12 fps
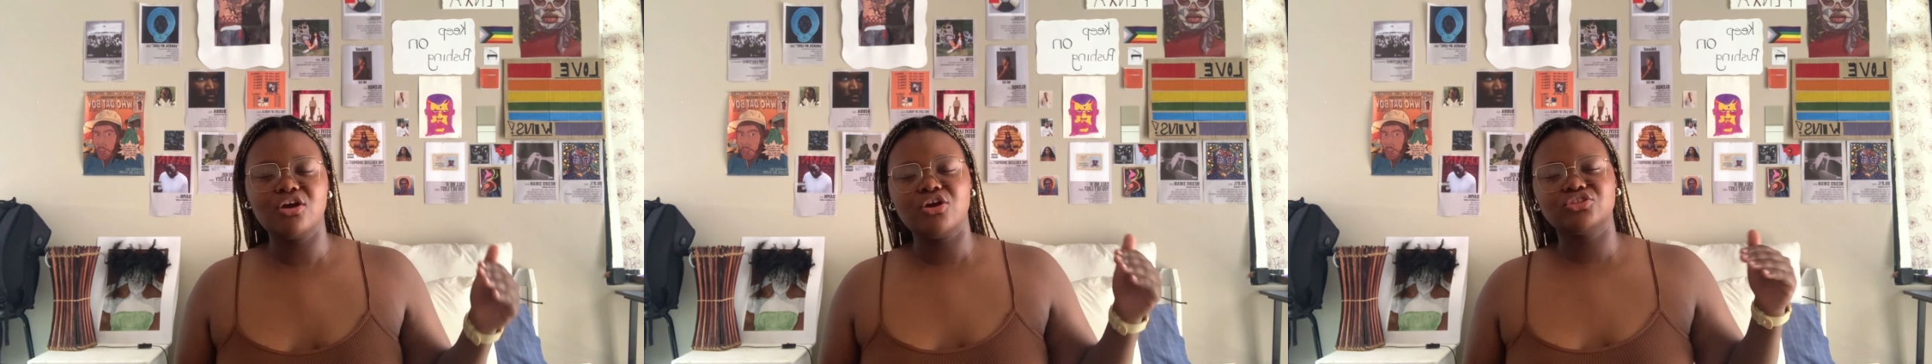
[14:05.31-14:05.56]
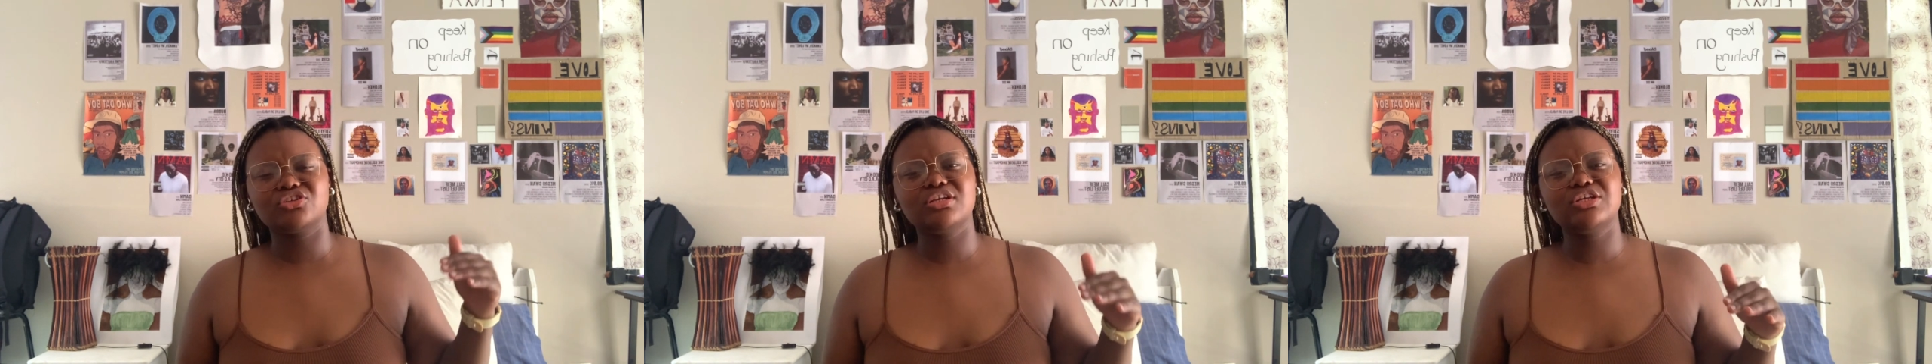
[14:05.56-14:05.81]

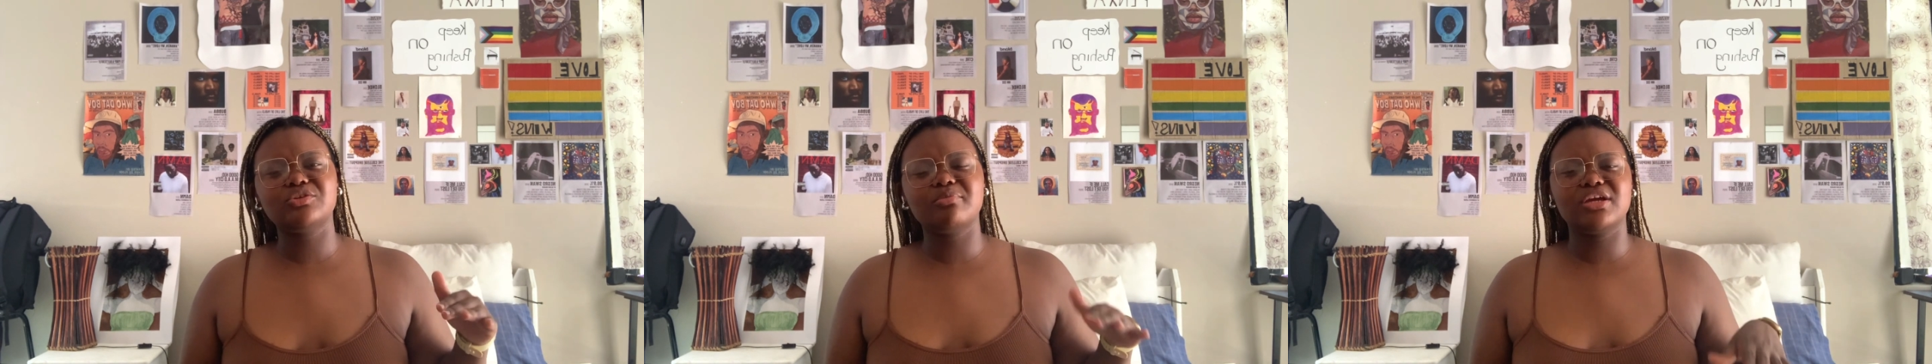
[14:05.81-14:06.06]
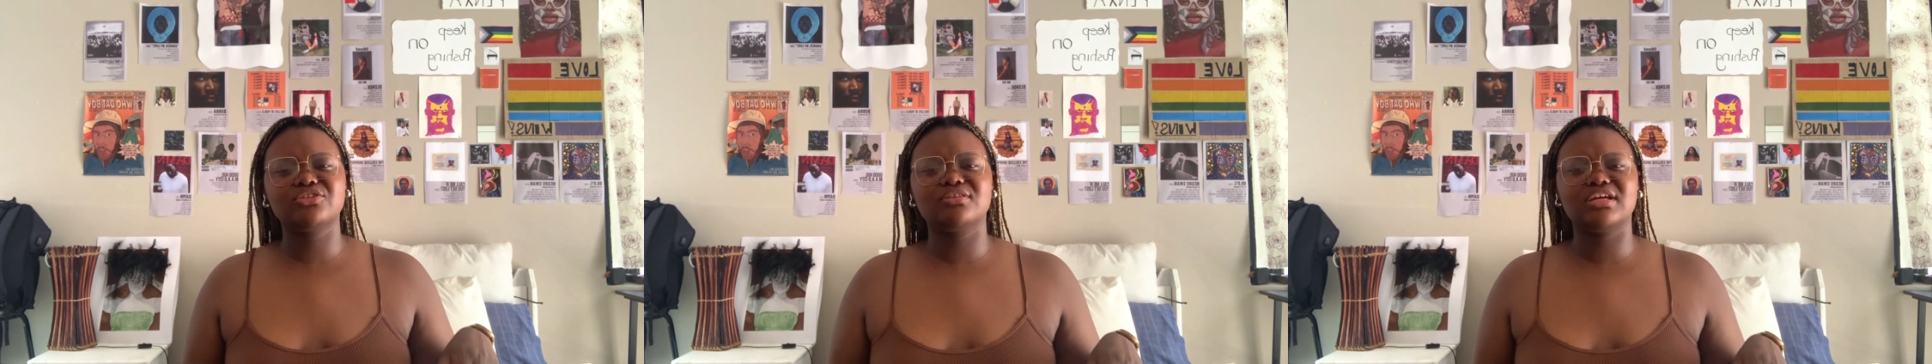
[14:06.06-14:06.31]
So you need to
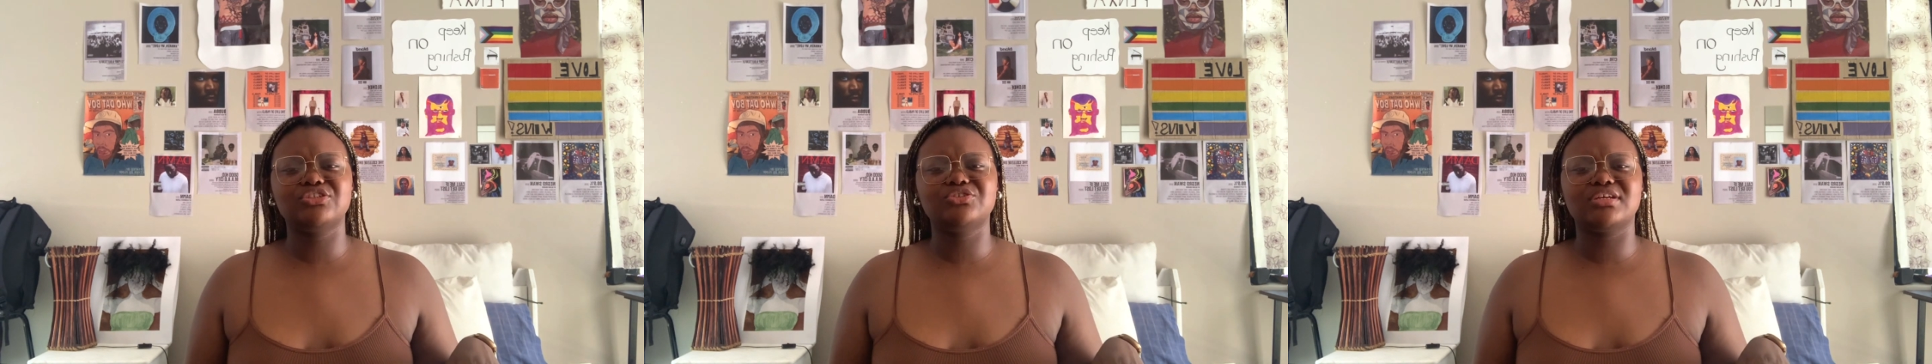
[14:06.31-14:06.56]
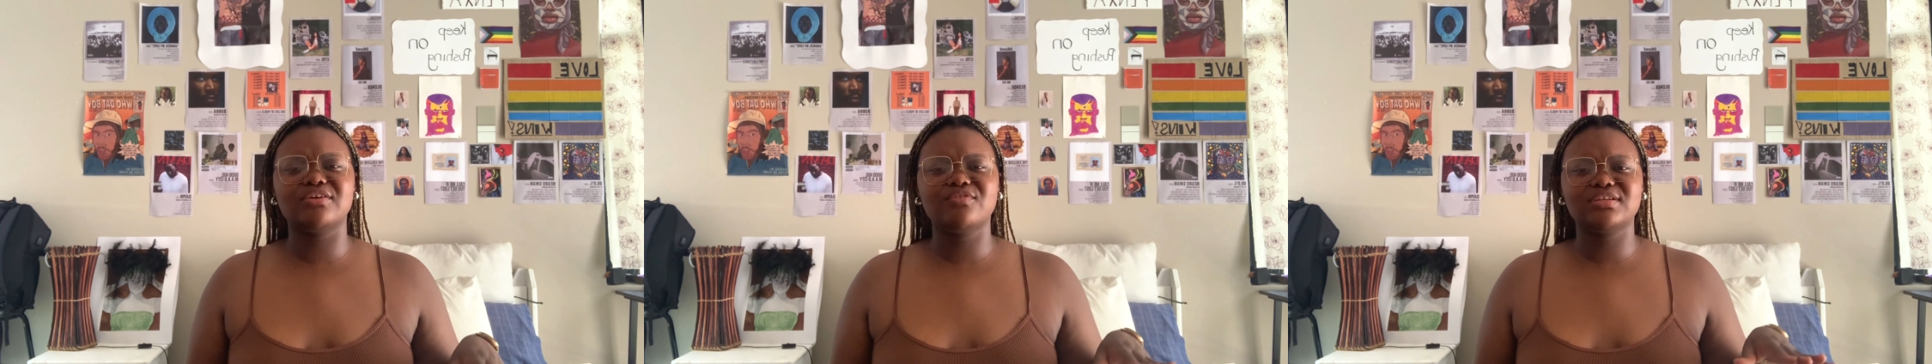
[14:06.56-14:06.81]
make sure that you
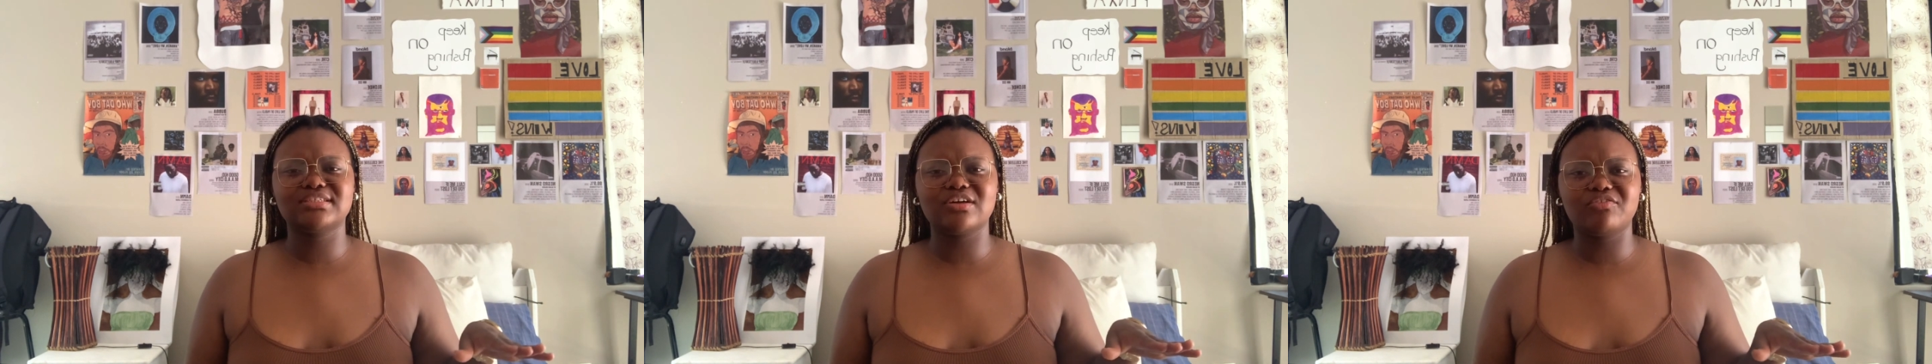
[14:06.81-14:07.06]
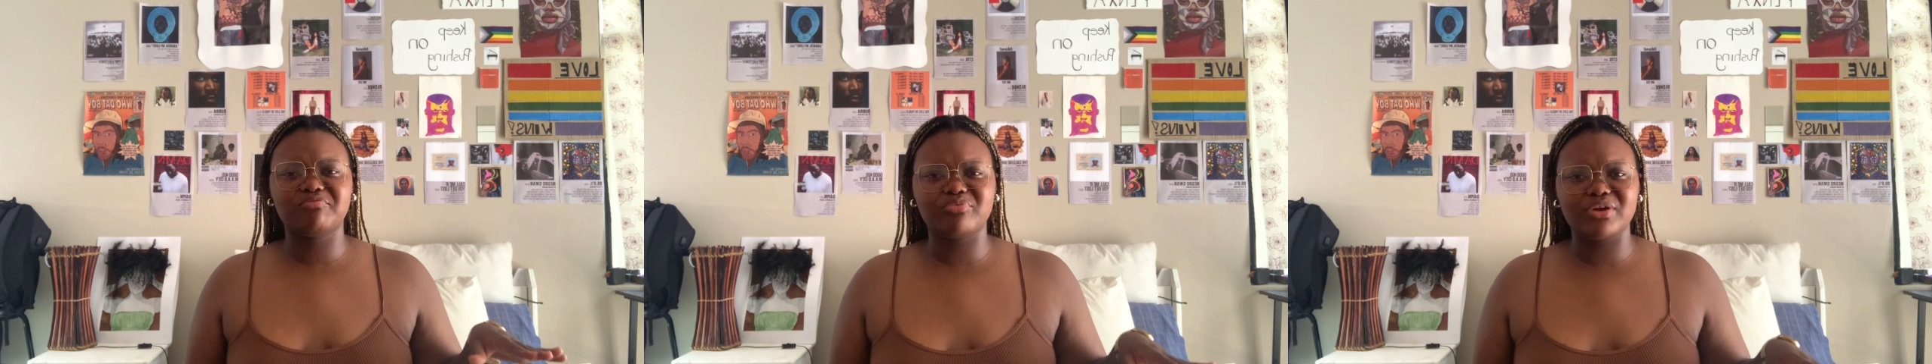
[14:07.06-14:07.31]
give
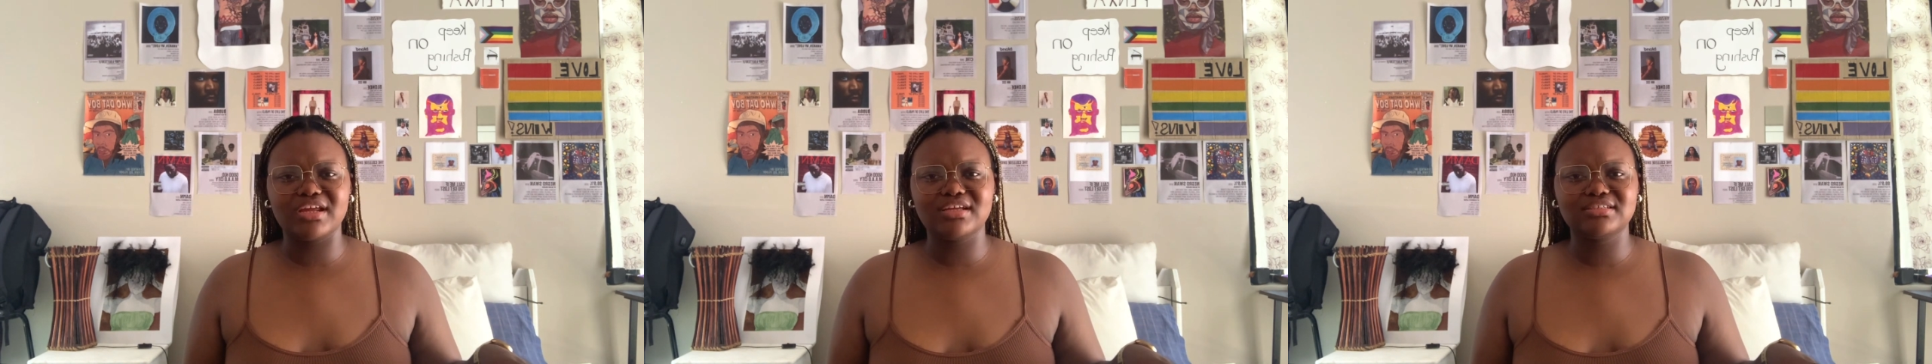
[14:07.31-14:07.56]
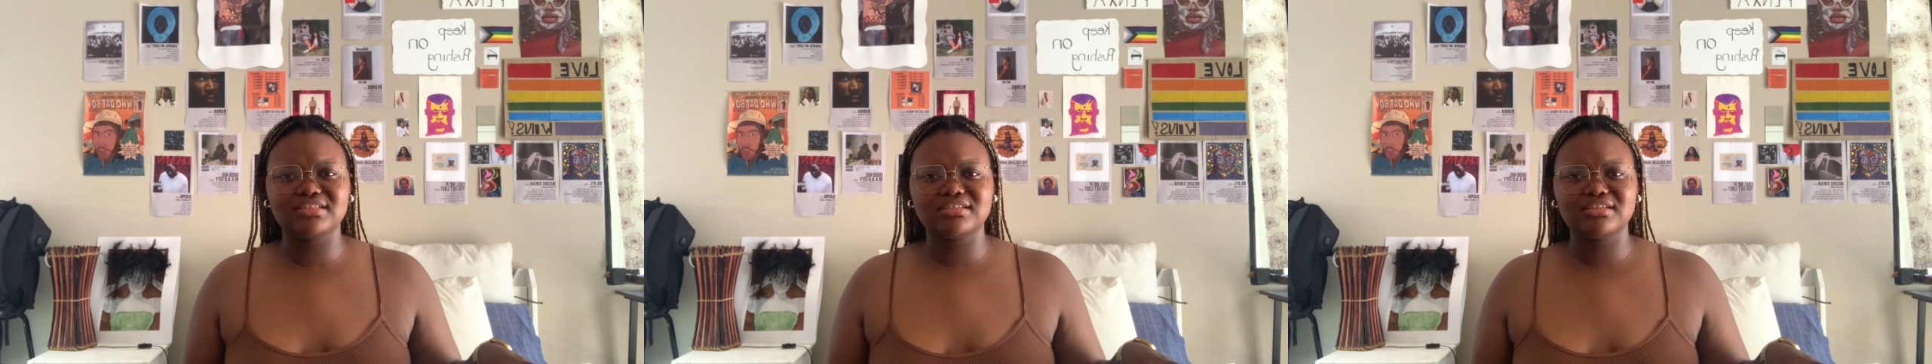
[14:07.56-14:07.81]
yourself
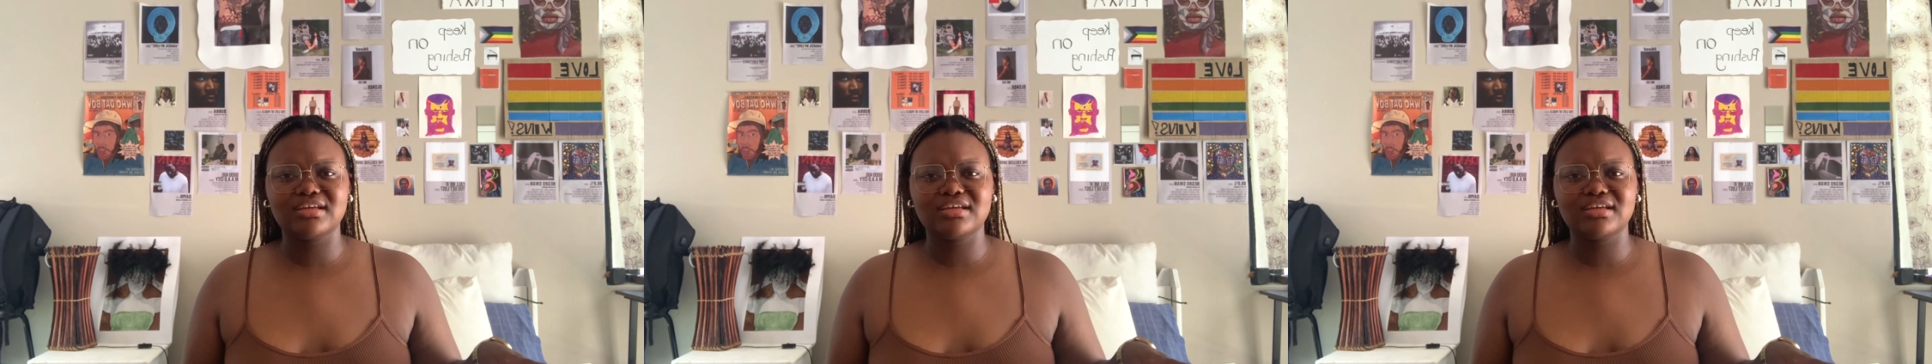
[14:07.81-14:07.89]
breaks.